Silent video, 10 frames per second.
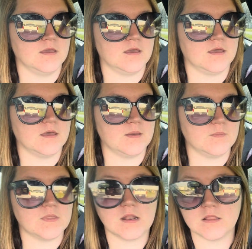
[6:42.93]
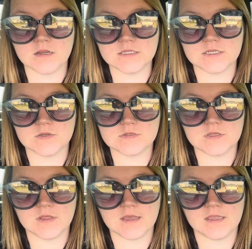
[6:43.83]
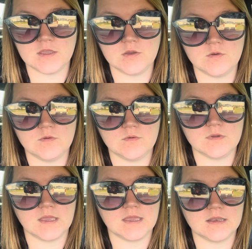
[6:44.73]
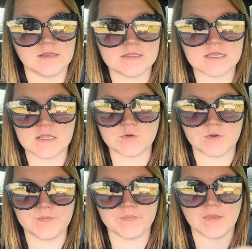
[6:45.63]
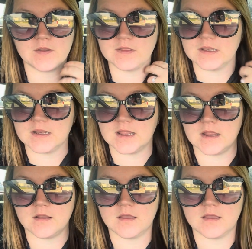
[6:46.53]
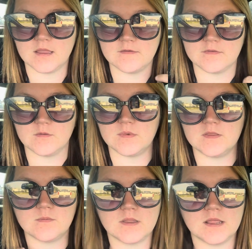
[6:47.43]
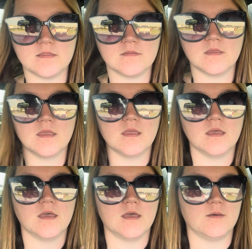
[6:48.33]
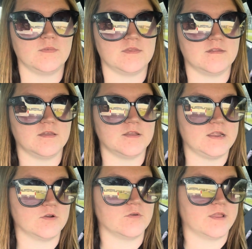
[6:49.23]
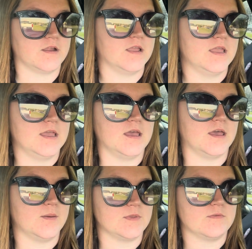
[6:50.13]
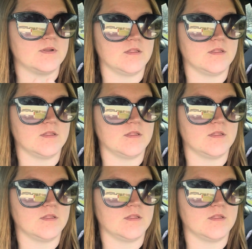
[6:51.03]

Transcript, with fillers: um, that alerts you so that you can schedule. I really need a haircut. I have so many split ends. Um, that's neither here nor there. Um, it's been a long